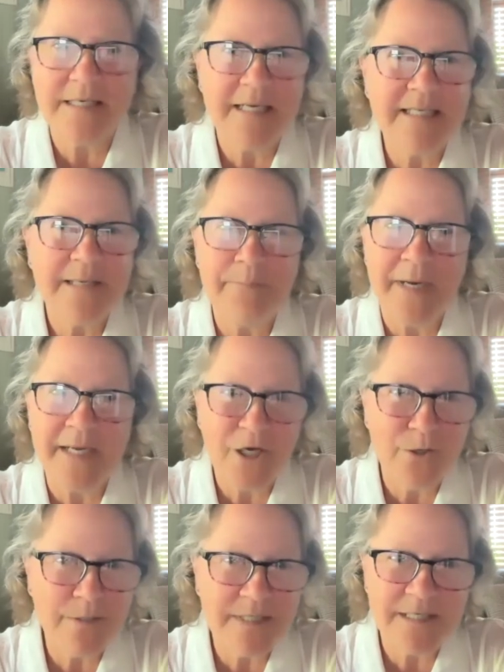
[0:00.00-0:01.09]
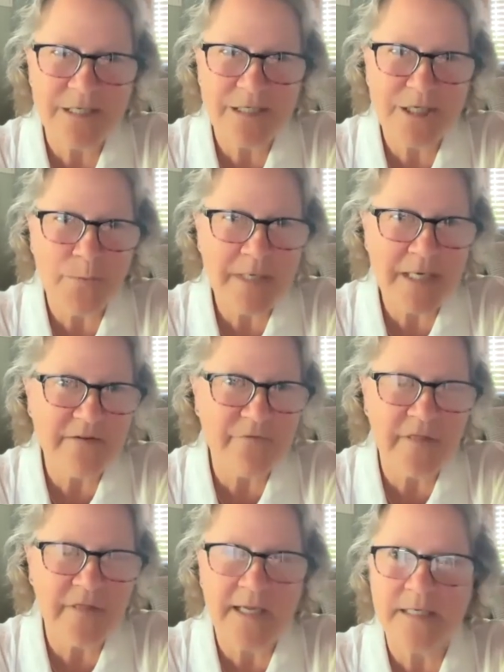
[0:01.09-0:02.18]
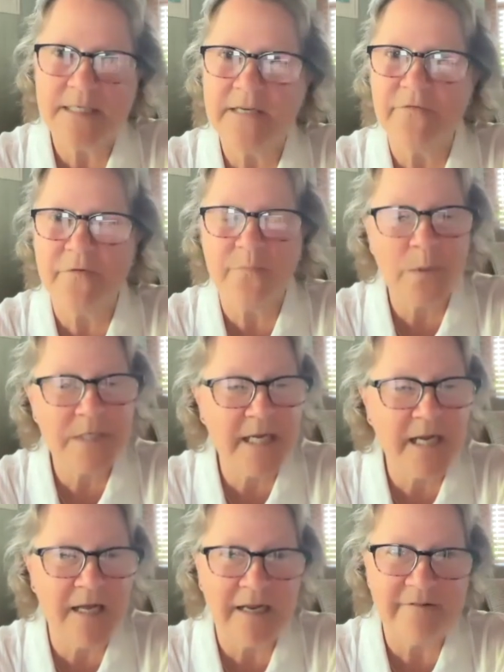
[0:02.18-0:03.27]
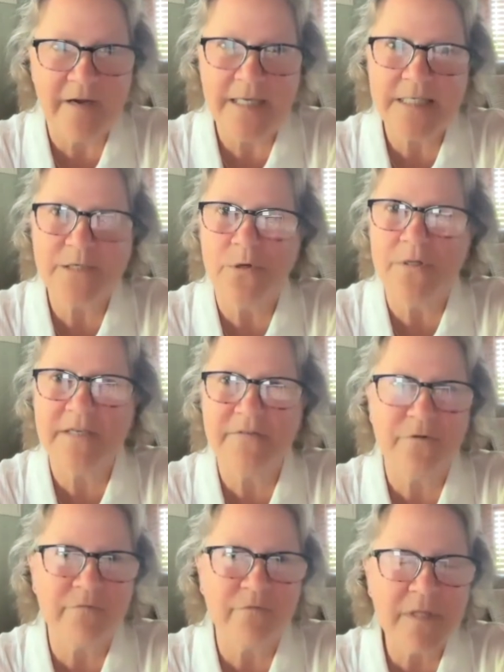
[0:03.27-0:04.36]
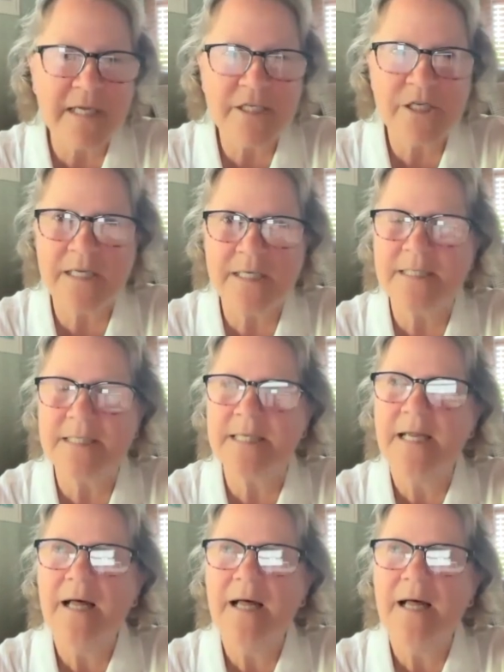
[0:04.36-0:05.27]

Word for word: I dipped my toes into so many different things. Different once I got out of high school, different religions.